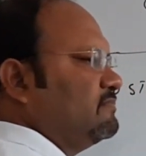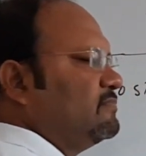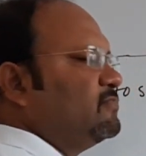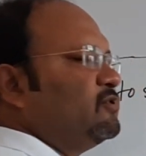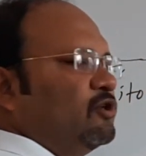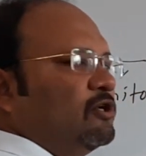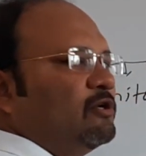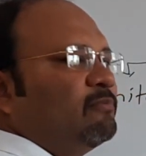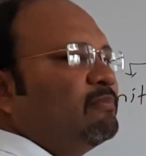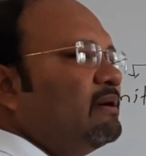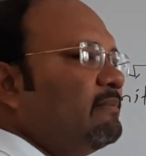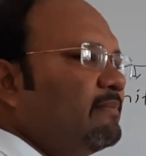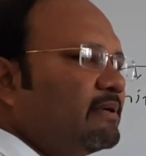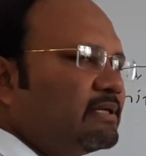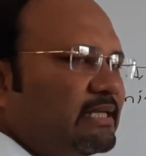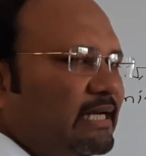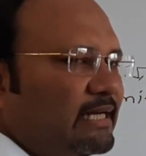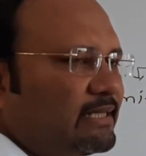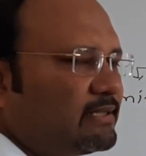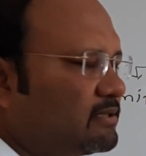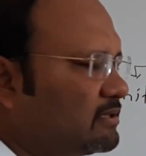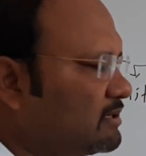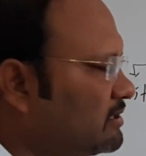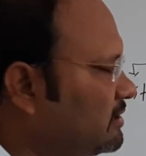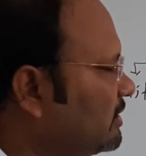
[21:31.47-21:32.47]
Do you remember
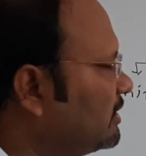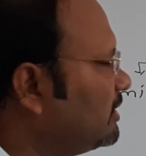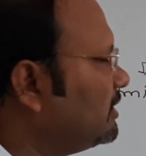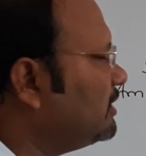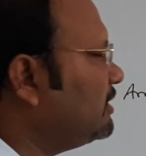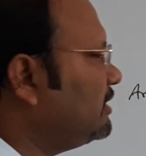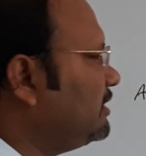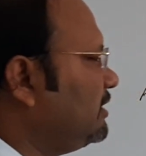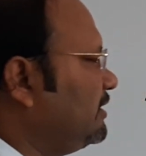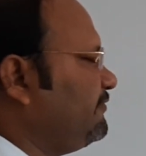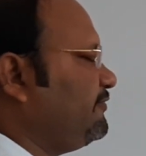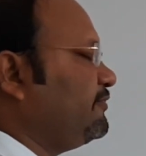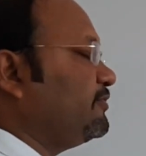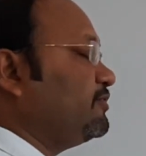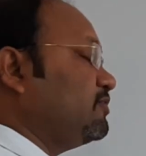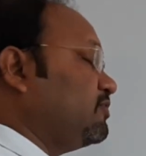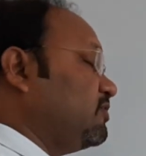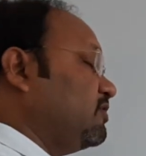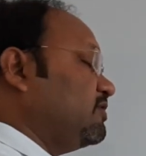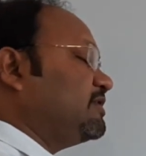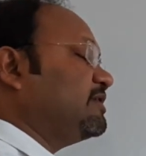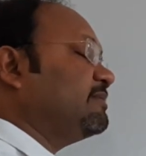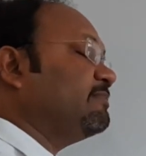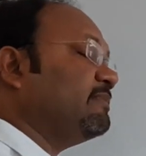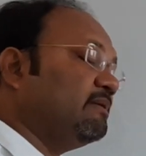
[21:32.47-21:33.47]
that? If you do
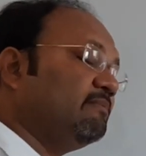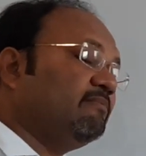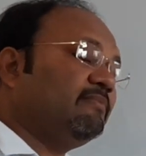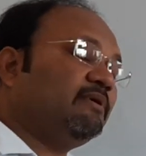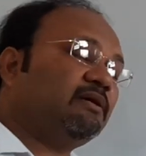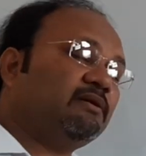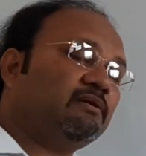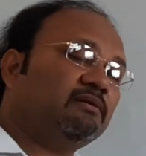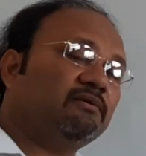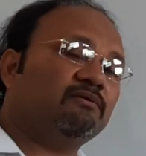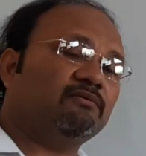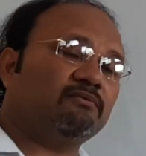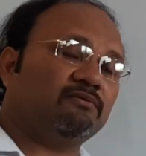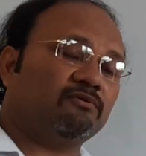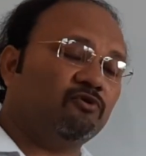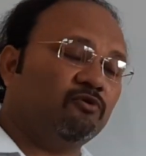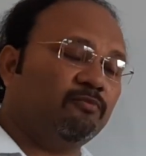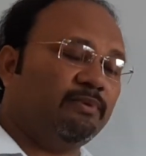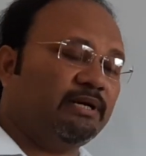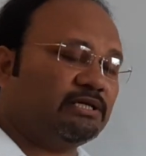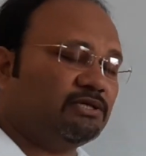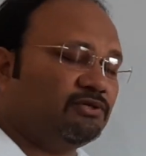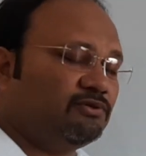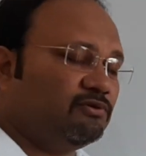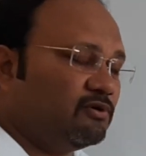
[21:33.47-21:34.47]
not remember, go
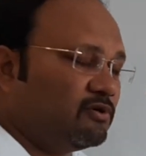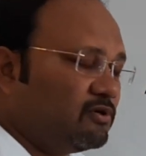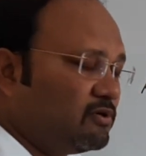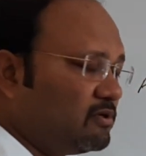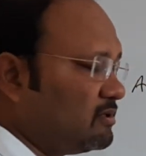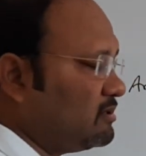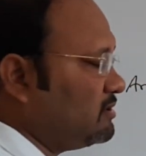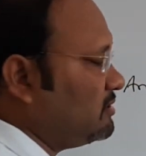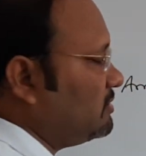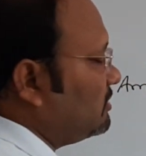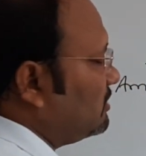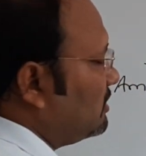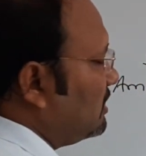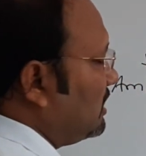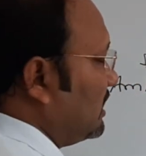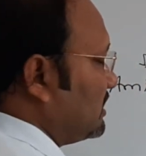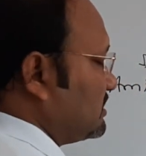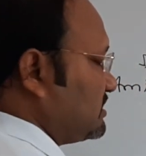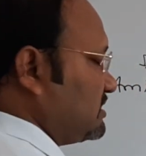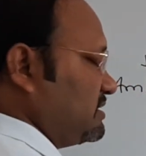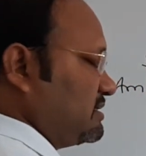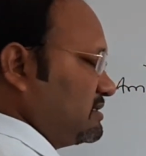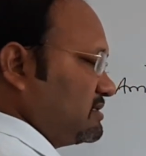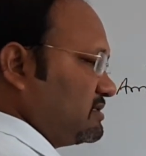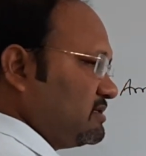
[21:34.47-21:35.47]
back to your
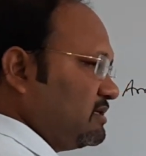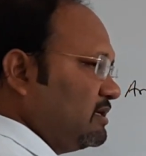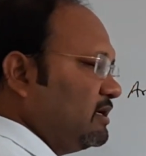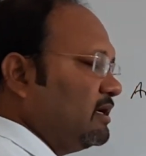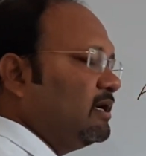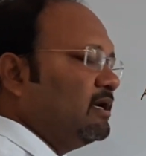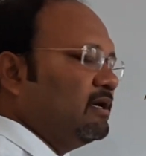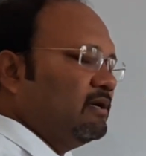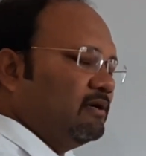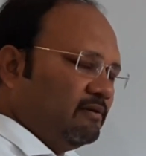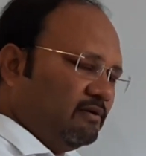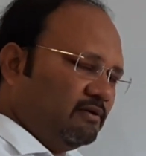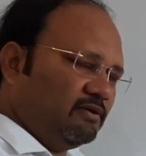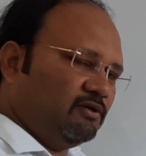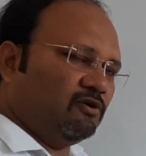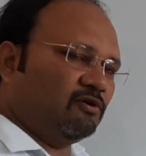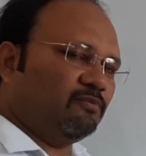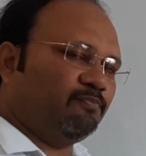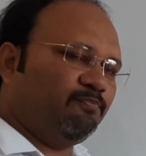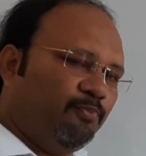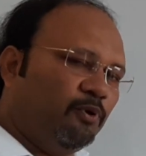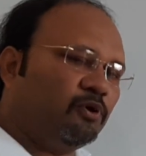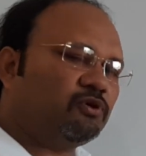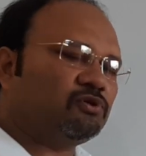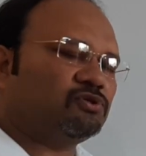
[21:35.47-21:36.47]
classes, your
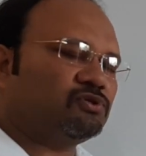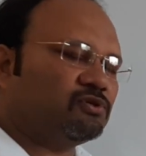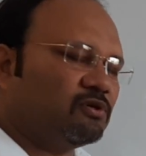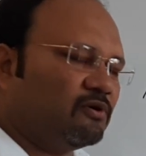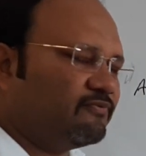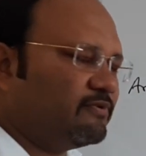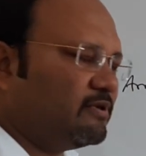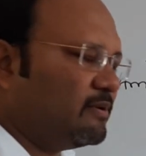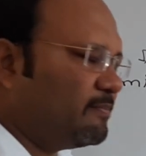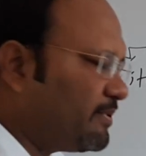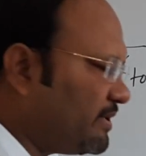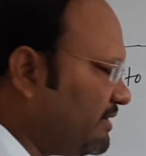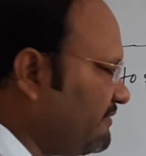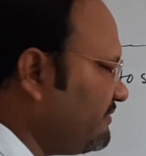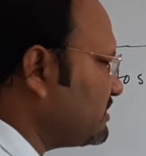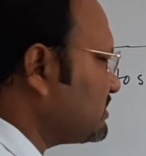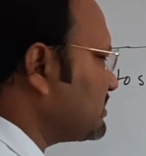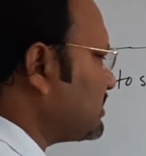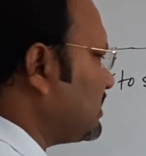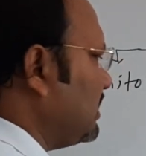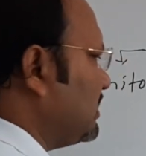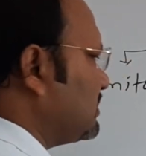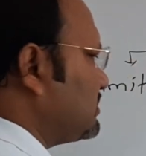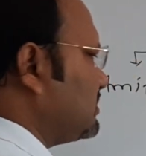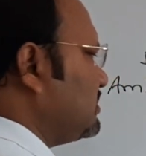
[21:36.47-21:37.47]
books of the previous
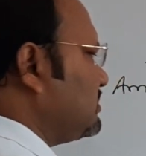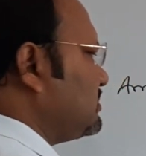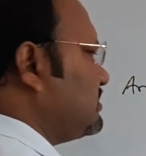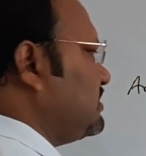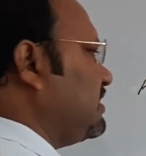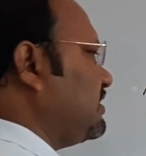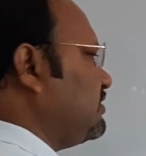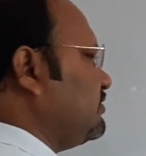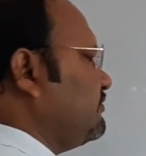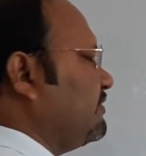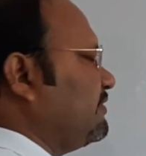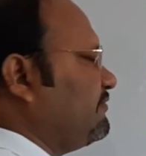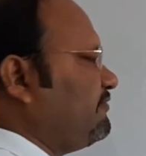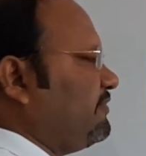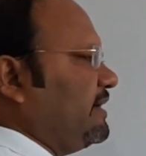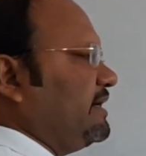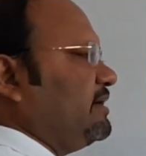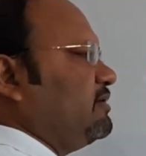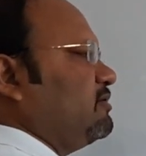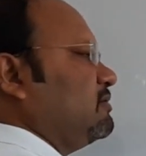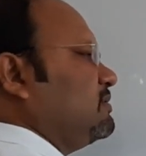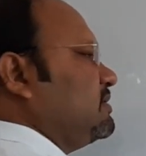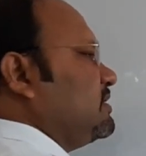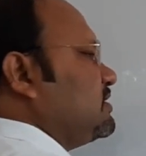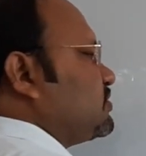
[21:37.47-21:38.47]
classes, there you will find
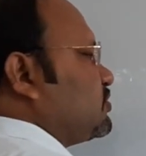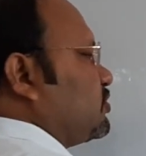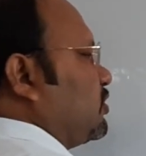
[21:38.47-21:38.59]
all these